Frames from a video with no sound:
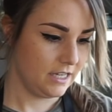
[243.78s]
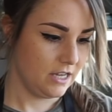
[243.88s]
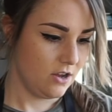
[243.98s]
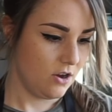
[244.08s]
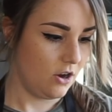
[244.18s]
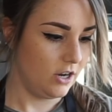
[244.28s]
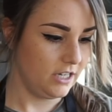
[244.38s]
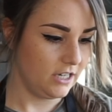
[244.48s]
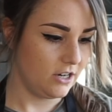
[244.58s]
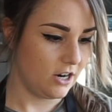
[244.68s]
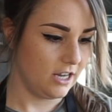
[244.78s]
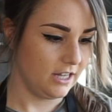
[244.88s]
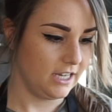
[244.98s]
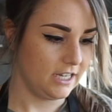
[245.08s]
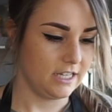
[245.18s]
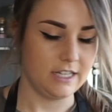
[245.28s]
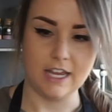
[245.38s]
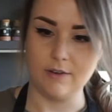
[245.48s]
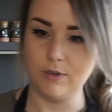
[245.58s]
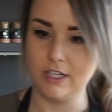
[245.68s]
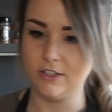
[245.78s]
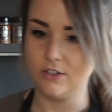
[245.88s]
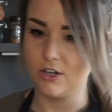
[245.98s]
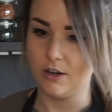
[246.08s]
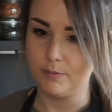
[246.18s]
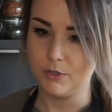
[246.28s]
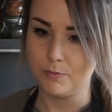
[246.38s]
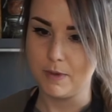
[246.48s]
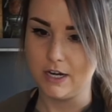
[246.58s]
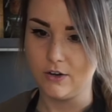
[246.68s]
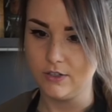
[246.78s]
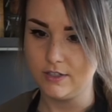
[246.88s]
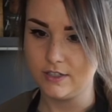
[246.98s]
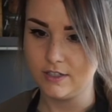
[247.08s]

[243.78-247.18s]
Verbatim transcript: onion, garlic, then we need to chop tomatoes.